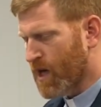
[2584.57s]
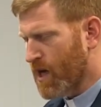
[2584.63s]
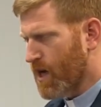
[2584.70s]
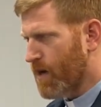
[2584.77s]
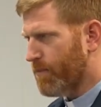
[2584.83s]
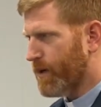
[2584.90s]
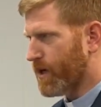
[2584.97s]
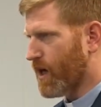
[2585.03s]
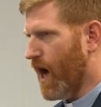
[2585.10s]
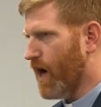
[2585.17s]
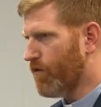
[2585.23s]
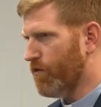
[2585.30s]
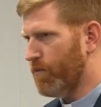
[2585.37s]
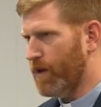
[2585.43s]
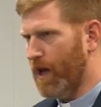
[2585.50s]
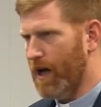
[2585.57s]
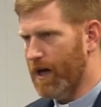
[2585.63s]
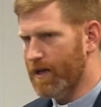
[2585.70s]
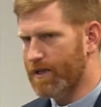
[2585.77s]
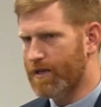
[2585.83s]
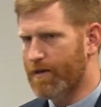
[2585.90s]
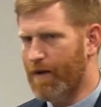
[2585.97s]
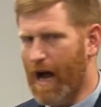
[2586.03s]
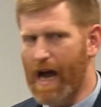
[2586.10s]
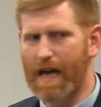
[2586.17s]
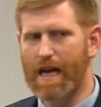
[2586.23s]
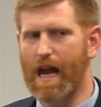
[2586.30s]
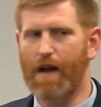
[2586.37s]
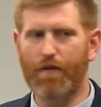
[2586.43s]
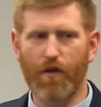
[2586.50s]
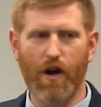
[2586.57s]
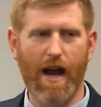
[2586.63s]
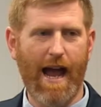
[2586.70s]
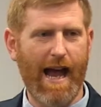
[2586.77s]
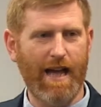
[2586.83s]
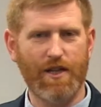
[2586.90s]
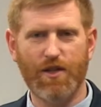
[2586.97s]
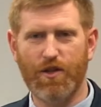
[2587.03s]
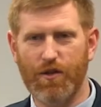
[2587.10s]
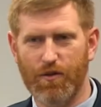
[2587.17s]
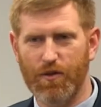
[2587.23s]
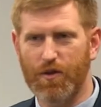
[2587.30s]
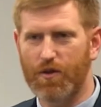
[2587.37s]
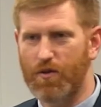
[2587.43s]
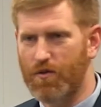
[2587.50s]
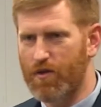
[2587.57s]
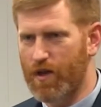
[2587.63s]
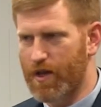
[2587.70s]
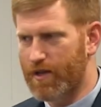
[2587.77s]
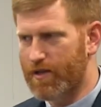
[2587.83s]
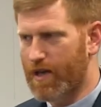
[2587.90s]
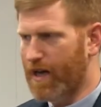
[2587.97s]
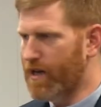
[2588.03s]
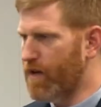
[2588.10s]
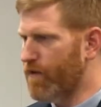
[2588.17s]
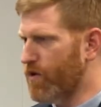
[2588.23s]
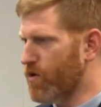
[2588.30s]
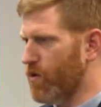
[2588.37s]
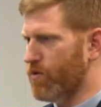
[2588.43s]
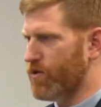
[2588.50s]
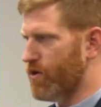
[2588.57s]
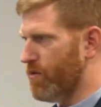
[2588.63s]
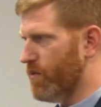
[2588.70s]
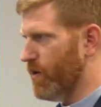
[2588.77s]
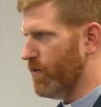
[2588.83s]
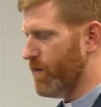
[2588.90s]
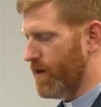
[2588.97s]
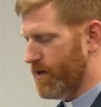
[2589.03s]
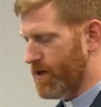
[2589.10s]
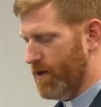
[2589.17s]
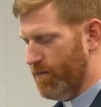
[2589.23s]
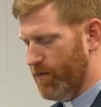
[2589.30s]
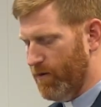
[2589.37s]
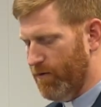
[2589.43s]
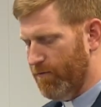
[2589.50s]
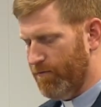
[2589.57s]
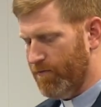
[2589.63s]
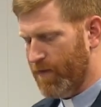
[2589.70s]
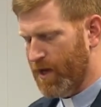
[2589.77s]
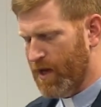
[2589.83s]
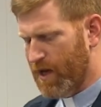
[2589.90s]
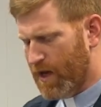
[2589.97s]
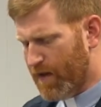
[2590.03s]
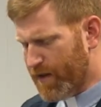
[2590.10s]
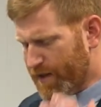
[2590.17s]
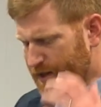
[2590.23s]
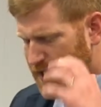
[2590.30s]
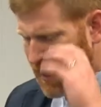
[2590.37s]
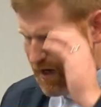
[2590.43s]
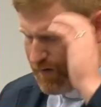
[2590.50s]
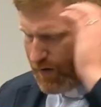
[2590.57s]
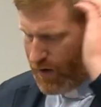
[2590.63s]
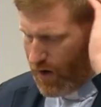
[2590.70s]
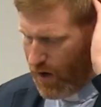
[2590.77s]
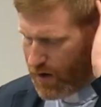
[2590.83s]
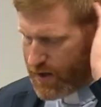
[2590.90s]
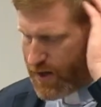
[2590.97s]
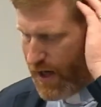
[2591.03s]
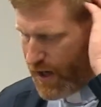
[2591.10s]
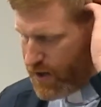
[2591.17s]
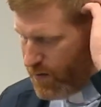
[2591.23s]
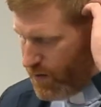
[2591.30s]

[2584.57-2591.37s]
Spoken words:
But God replies, I never asked you to do this. I never told you to build me a temple. And this is kind of a long section, but